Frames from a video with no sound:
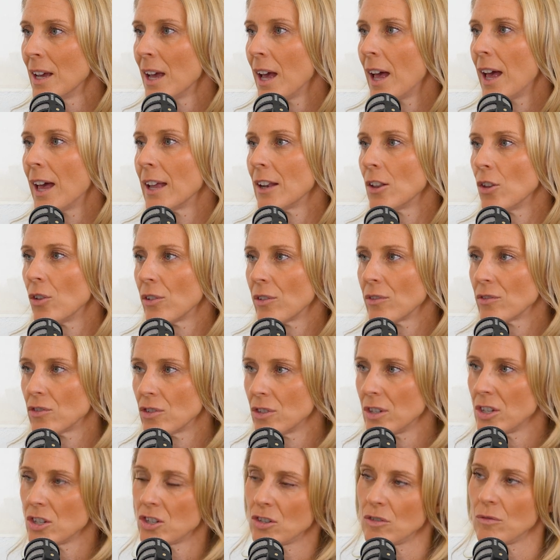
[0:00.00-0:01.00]
And a lot of
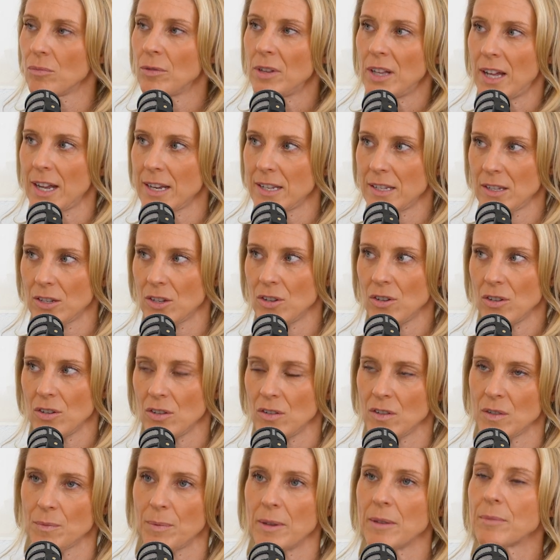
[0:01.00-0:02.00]
traditional Pilates
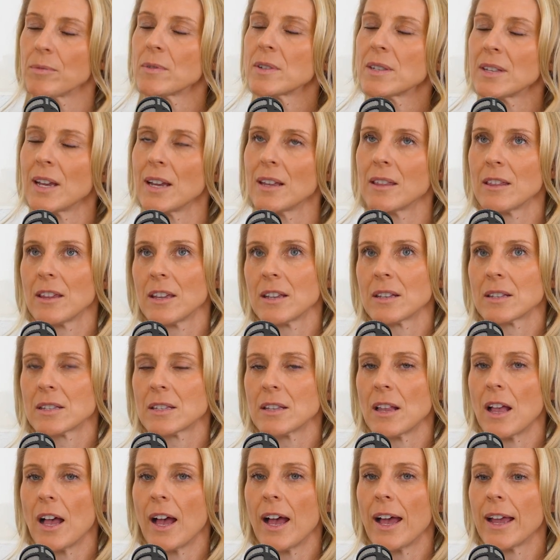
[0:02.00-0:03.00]
cues, people say things
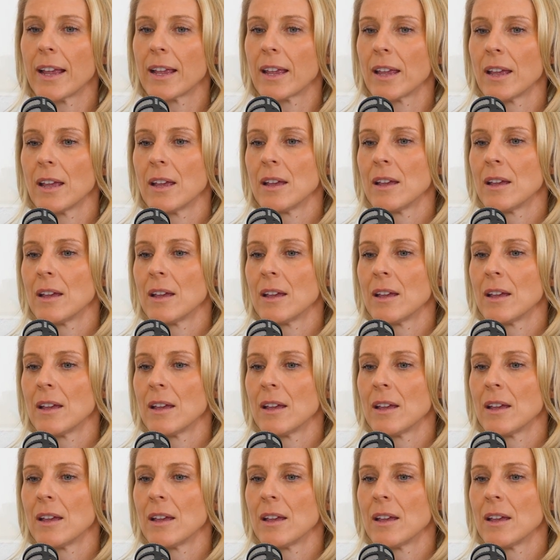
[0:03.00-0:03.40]
like,